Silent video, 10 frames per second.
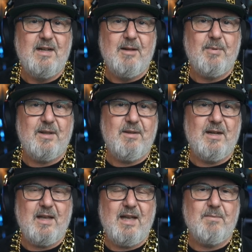But then
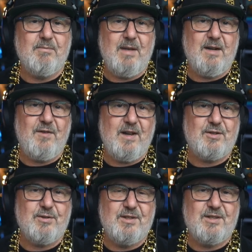again,
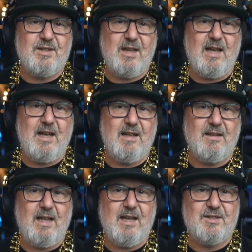manufacturers
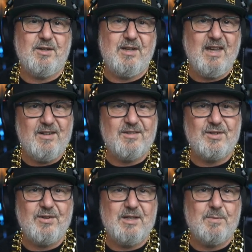aren't so keen on
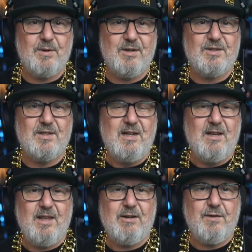screens because
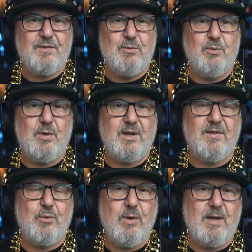they're often one of
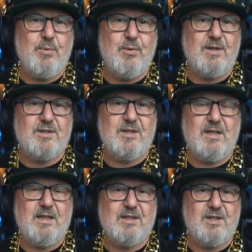the weak points
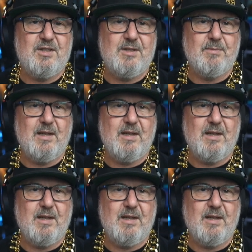in a system.